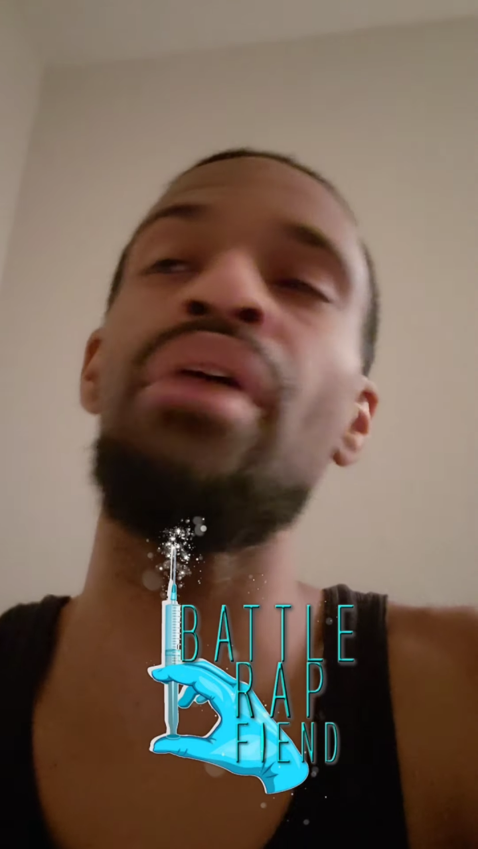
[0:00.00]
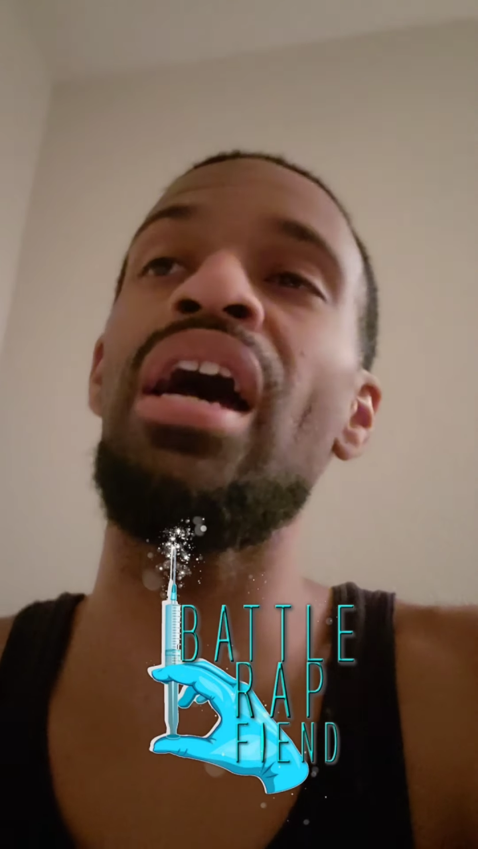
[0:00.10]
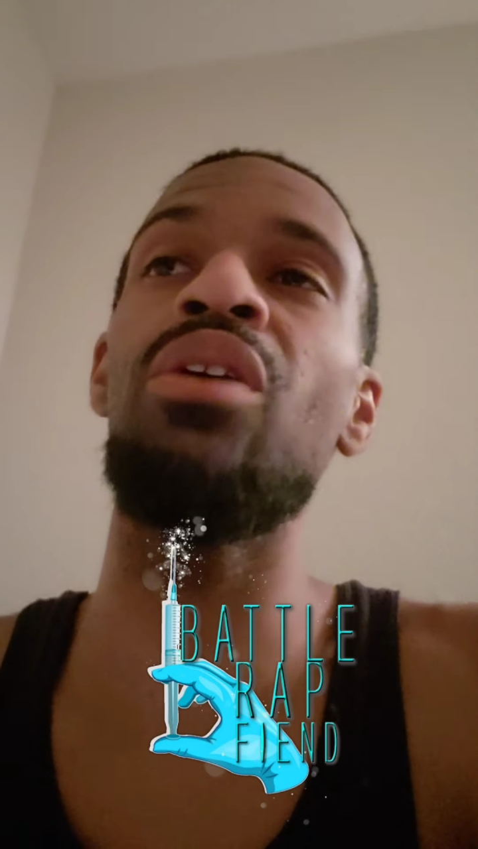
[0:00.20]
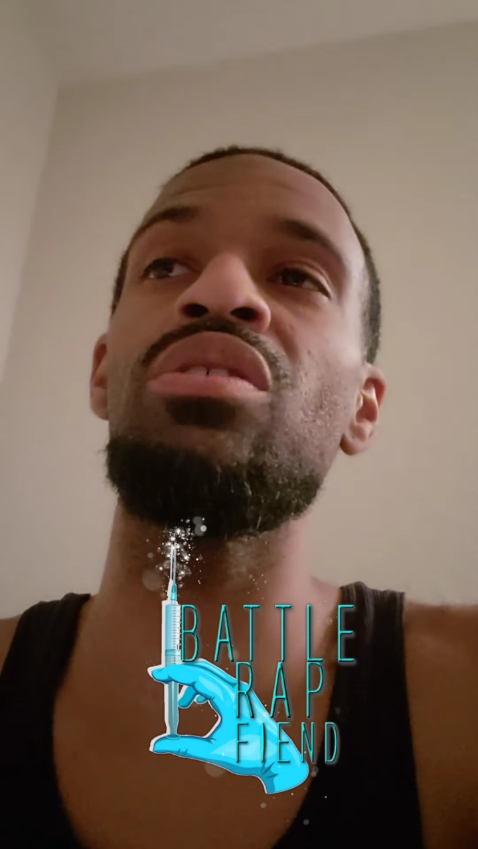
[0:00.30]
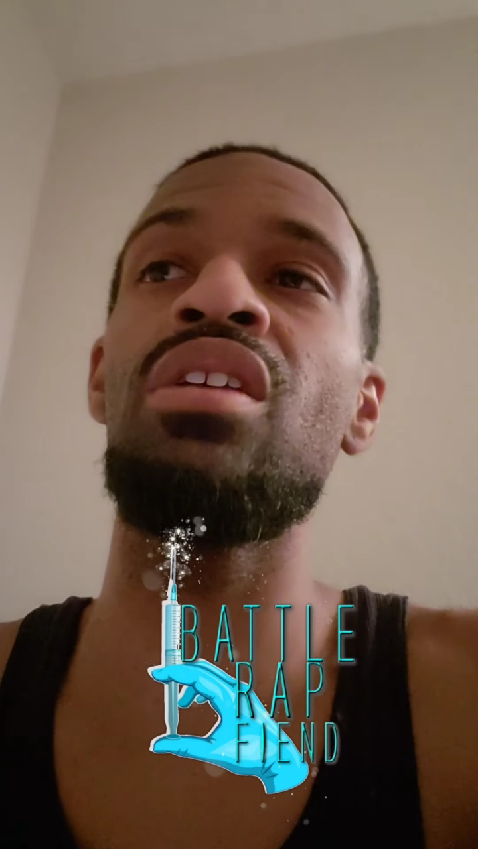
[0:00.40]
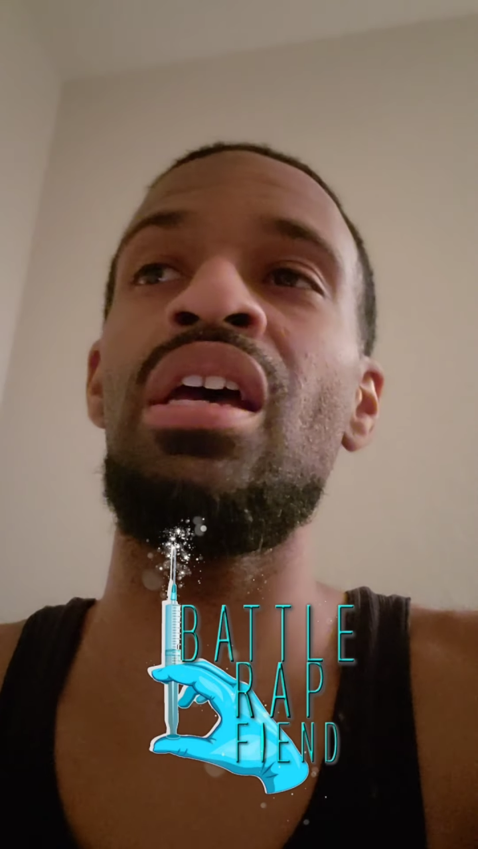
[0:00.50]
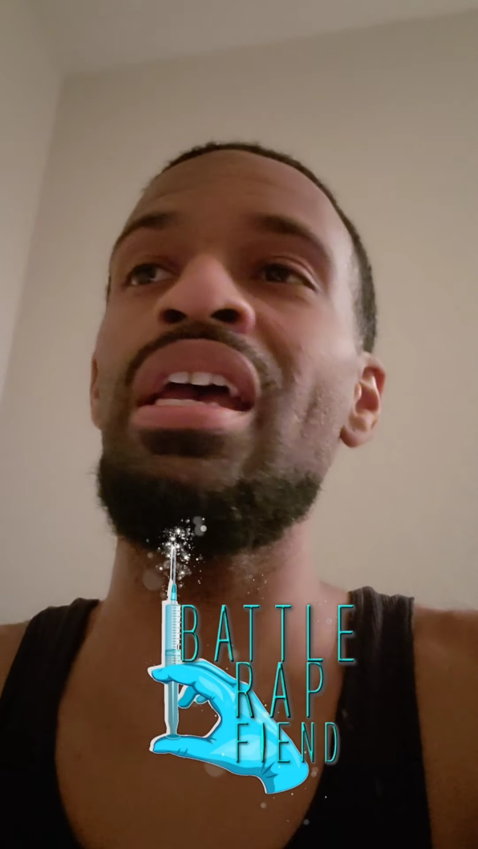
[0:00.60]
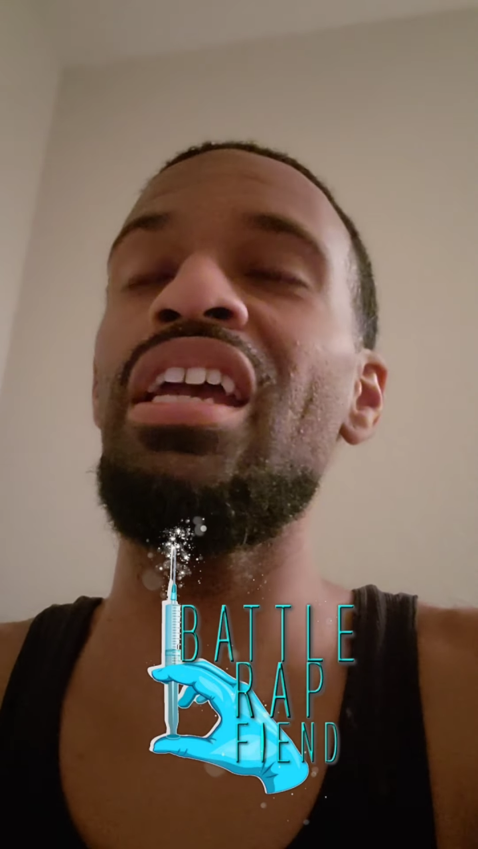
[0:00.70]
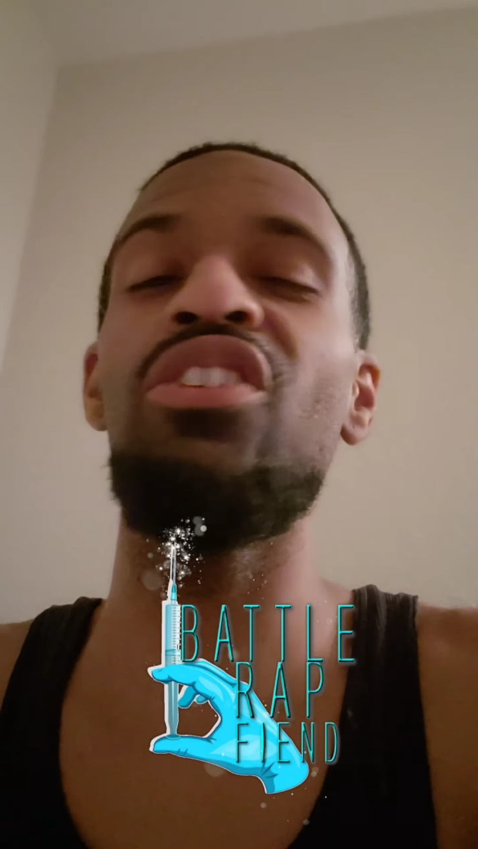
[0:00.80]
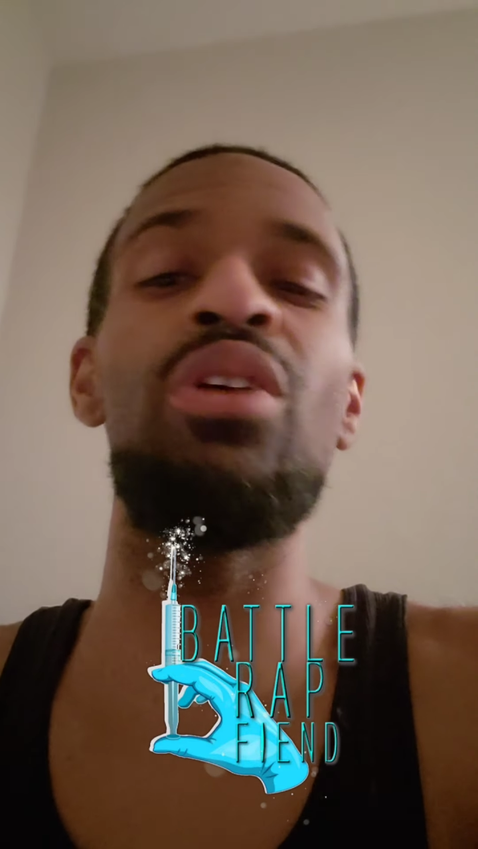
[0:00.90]
bounce
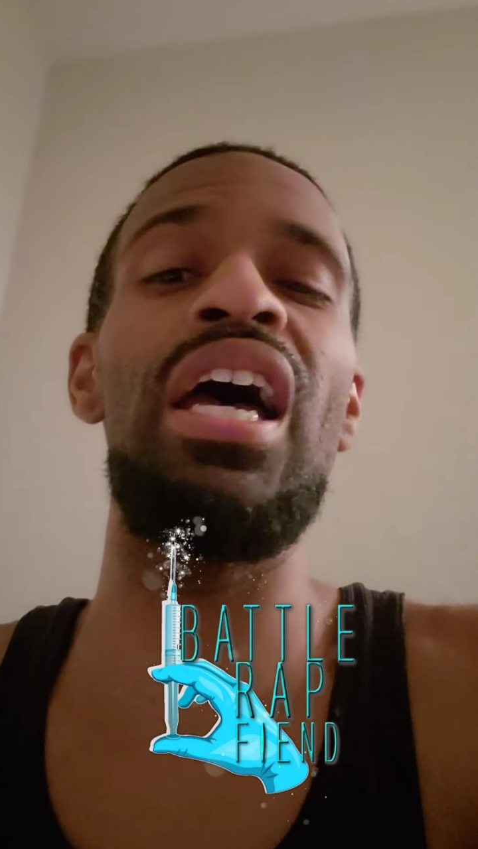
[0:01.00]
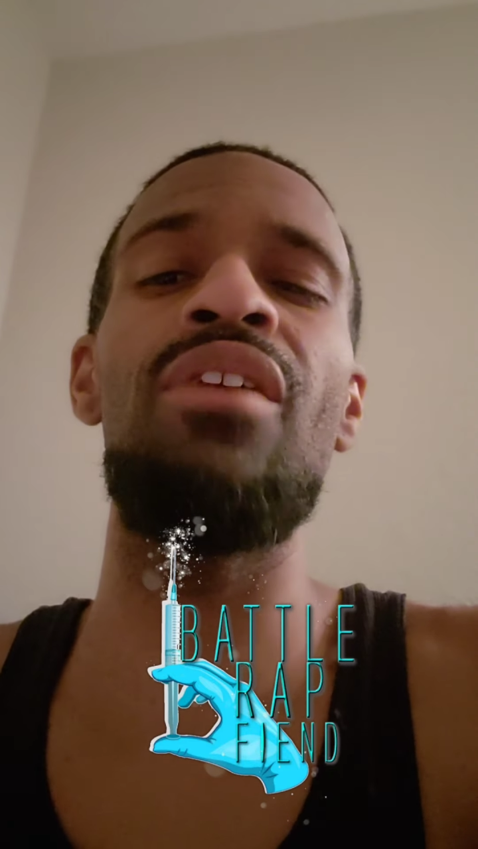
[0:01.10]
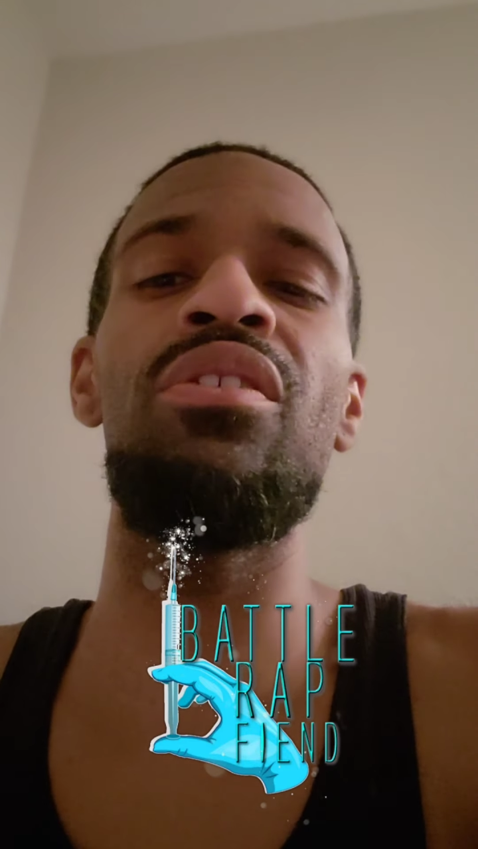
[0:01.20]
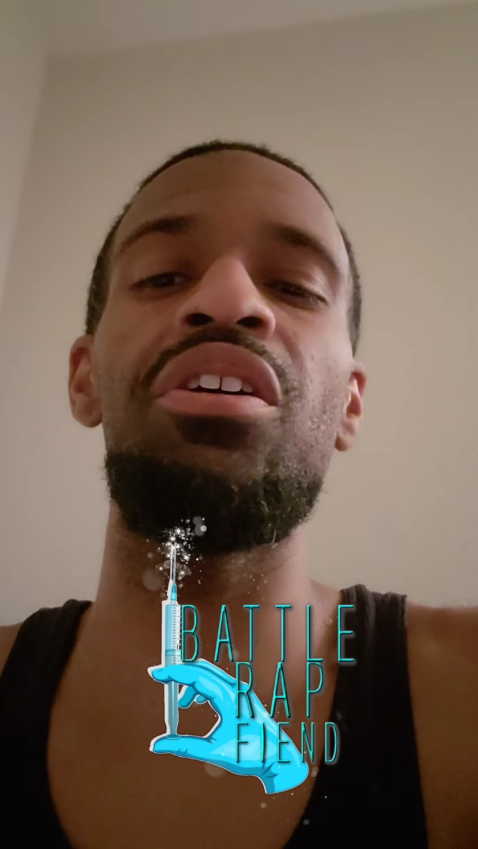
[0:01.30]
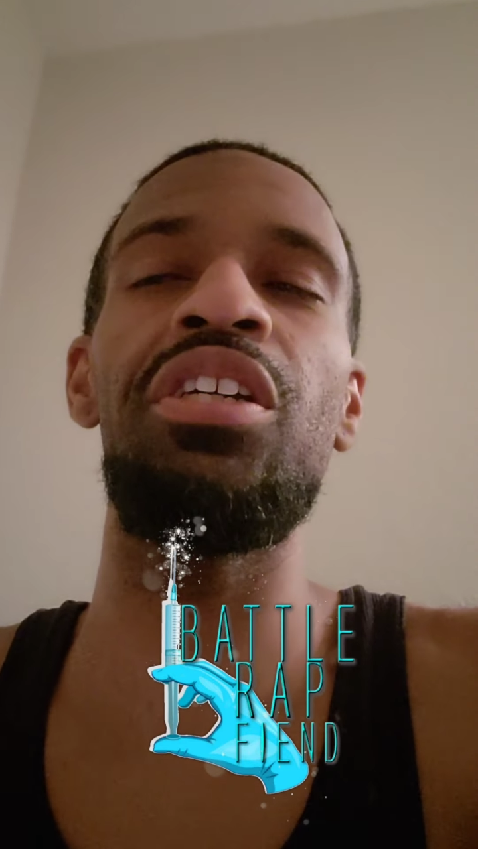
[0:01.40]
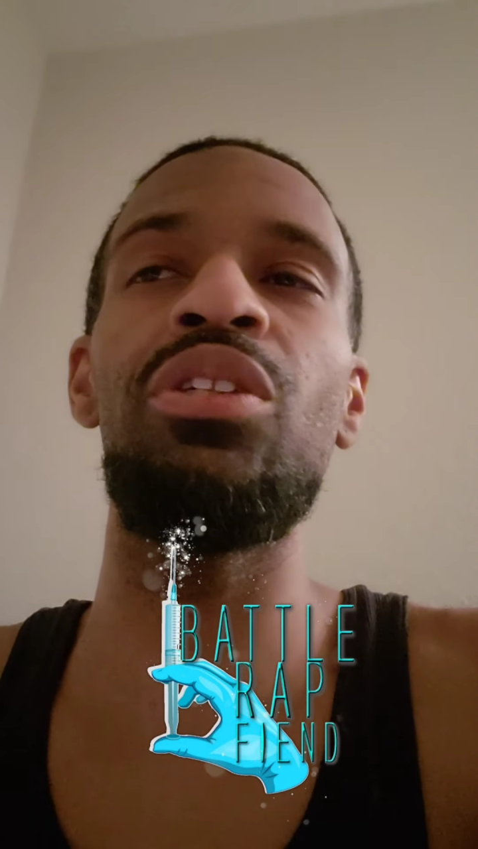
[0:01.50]
and, you know, have a,